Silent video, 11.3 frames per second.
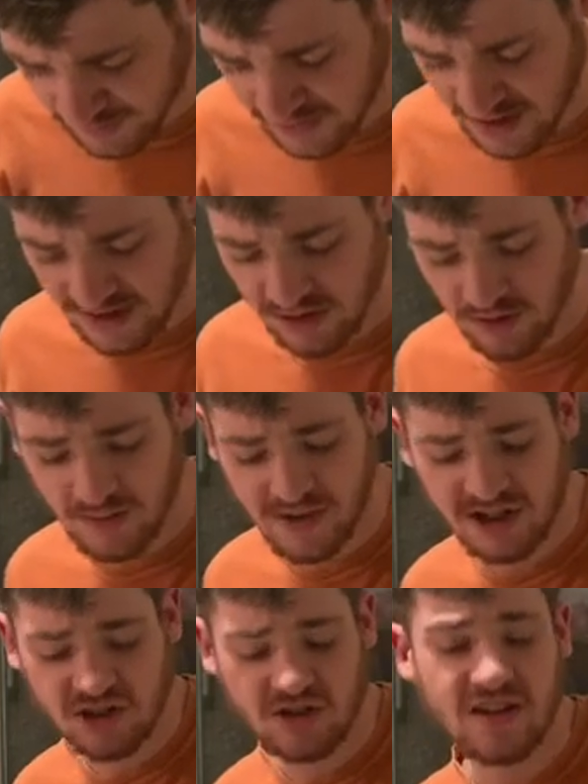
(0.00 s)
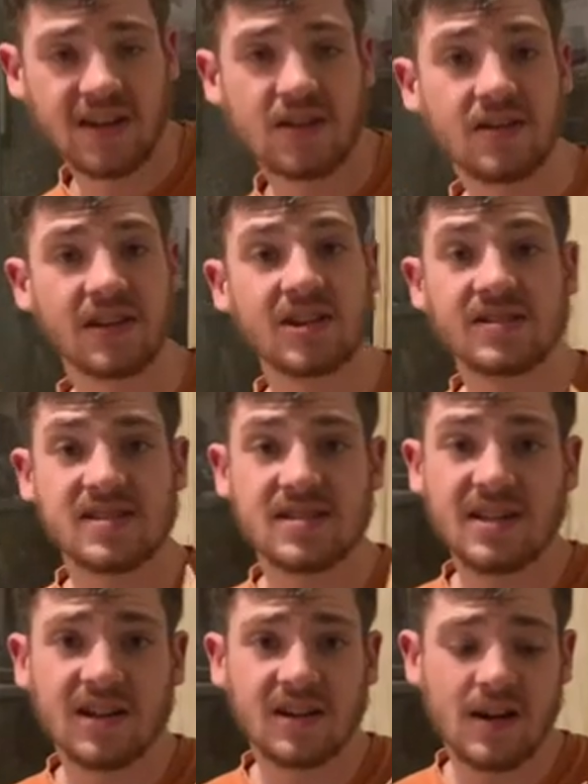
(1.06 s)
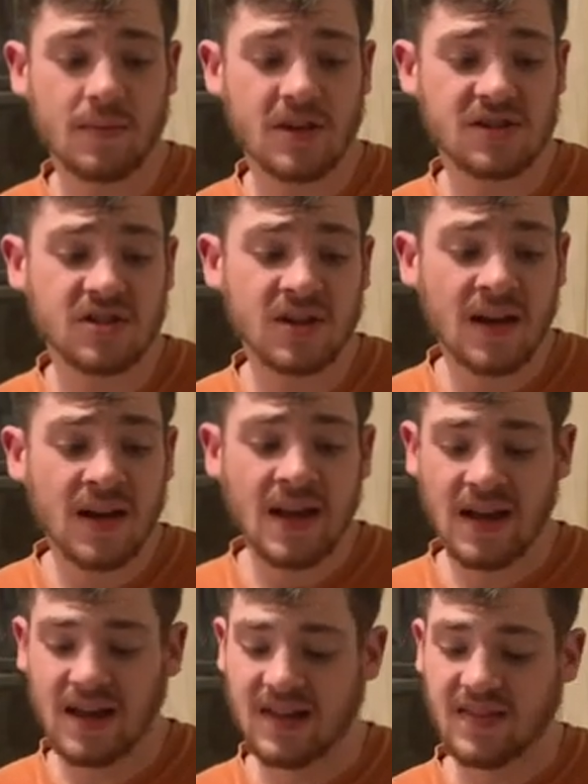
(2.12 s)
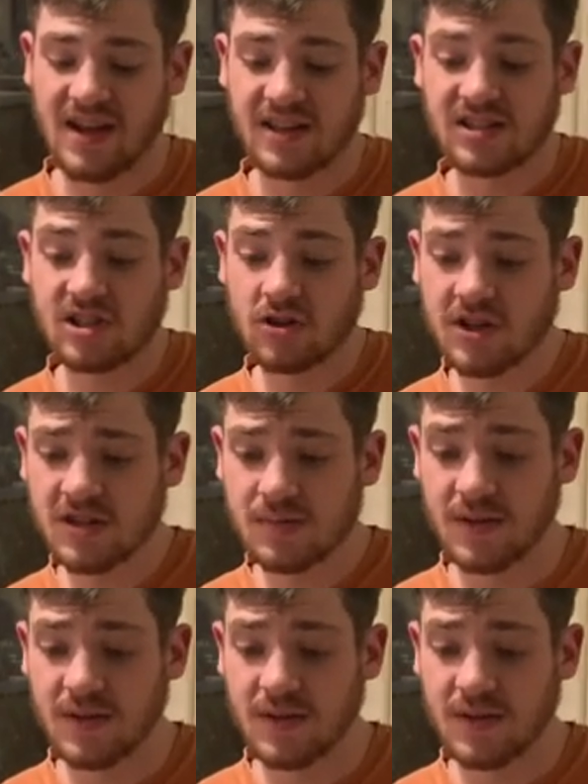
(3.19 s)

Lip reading: Now you want to make sure that you can see your image and that it's crisp.